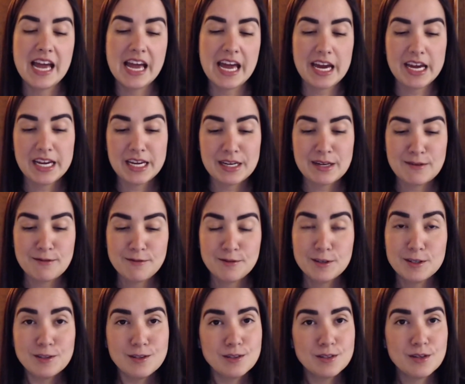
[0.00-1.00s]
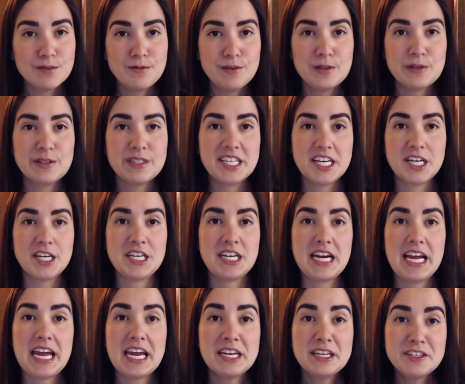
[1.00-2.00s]
And for those of you that are
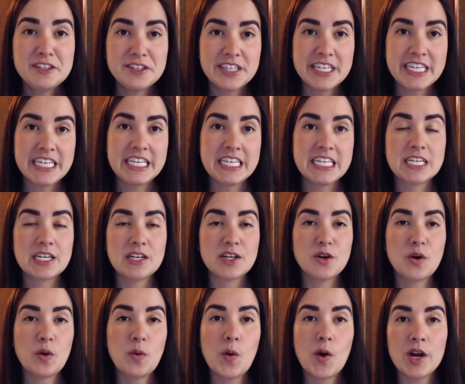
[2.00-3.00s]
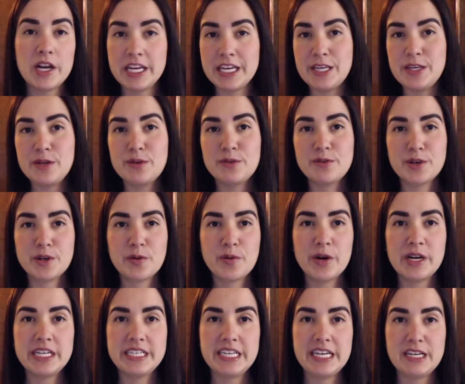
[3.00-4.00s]
entering QualiQ for
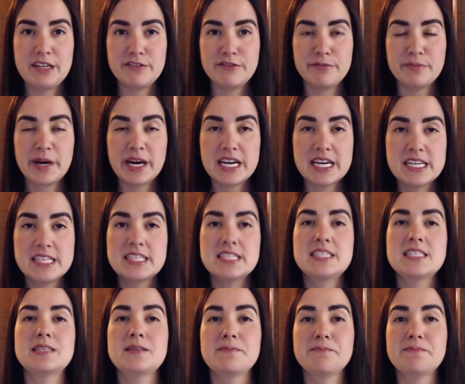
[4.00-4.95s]
Qualitative Minds